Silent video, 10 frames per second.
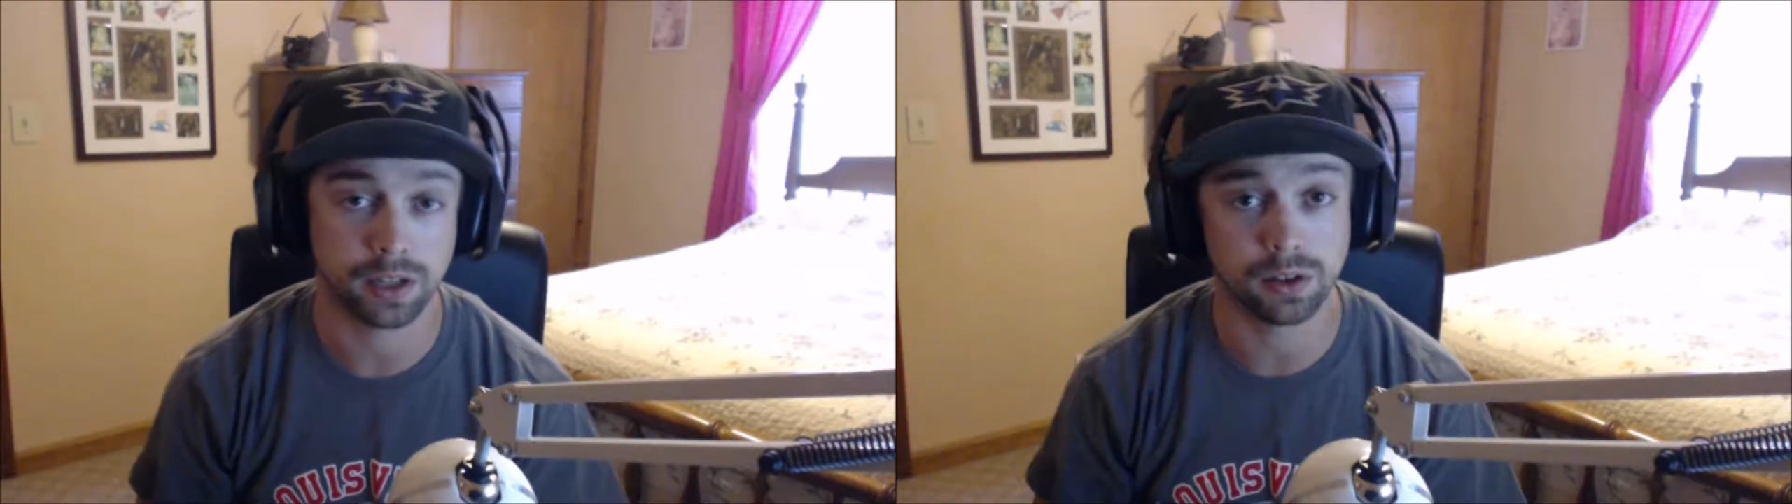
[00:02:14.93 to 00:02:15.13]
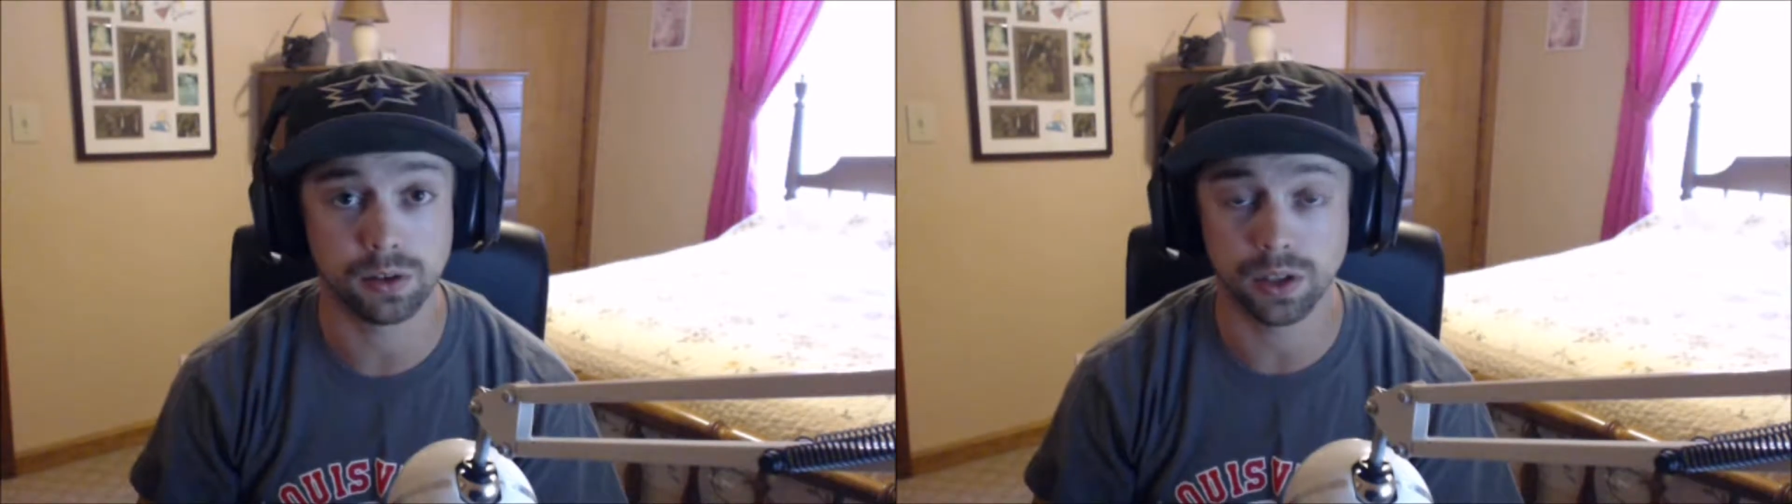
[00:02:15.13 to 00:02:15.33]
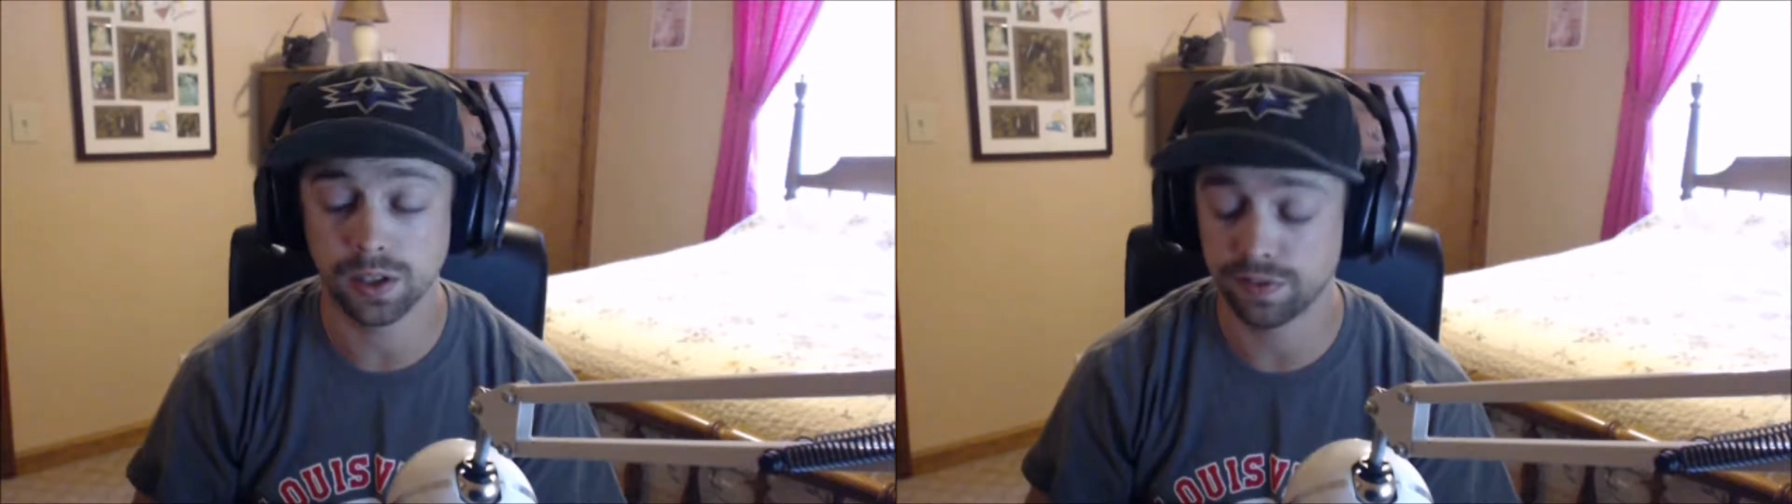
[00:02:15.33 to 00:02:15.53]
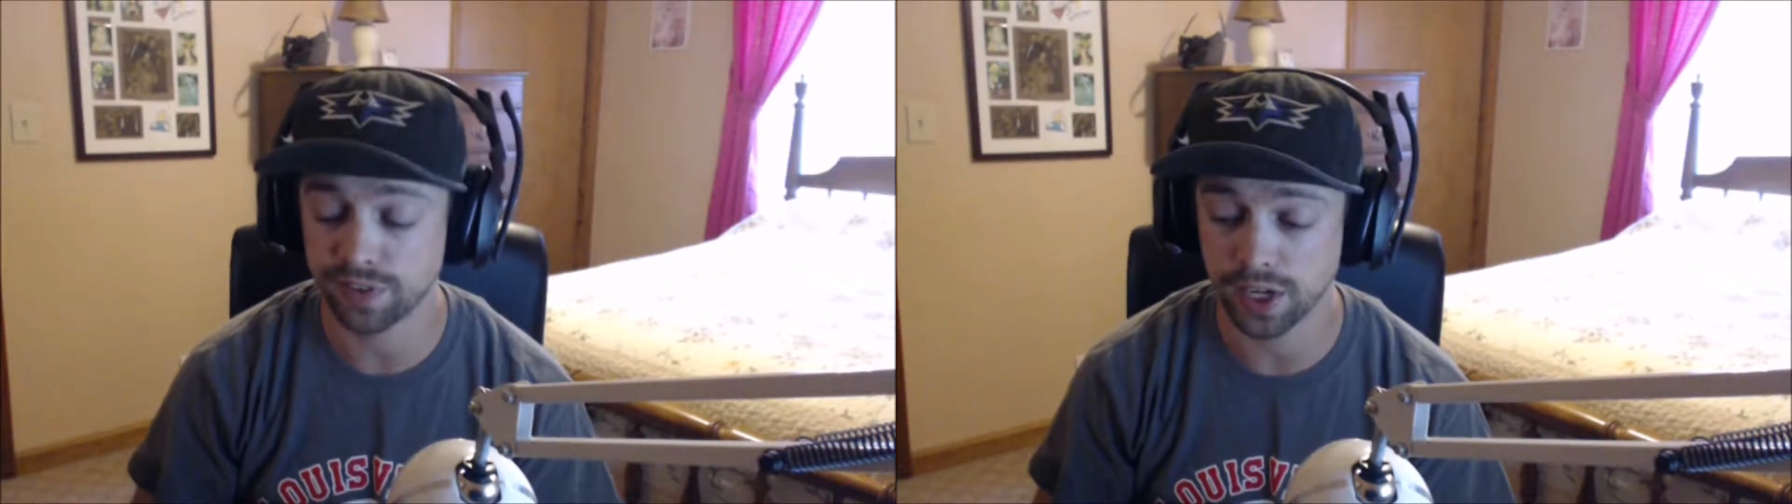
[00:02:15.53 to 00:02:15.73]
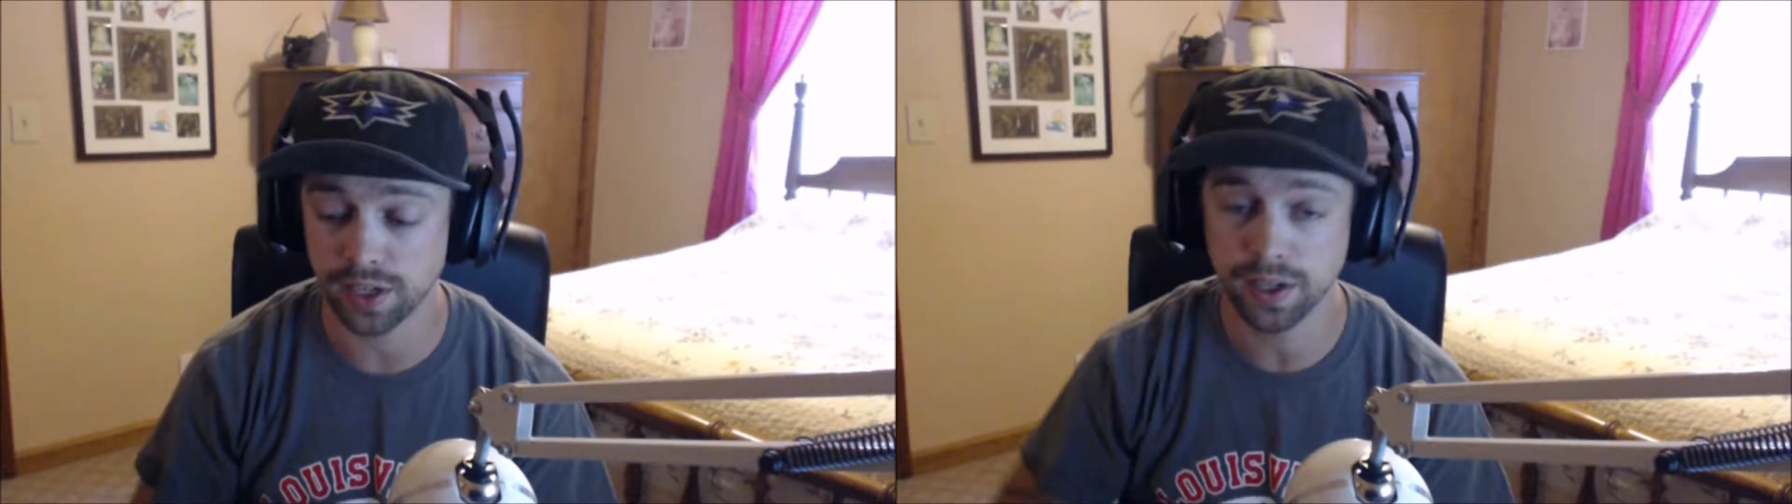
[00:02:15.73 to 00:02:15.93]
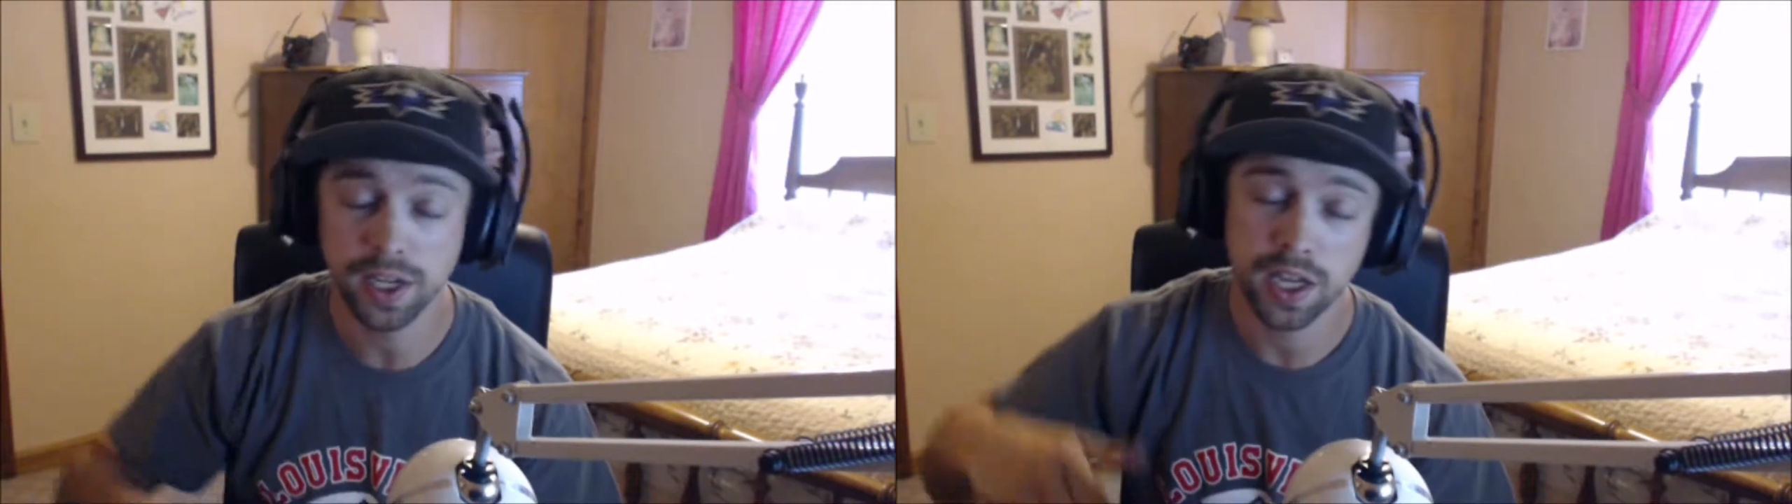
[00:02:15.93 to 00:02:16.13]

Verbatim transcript: and do it and find it.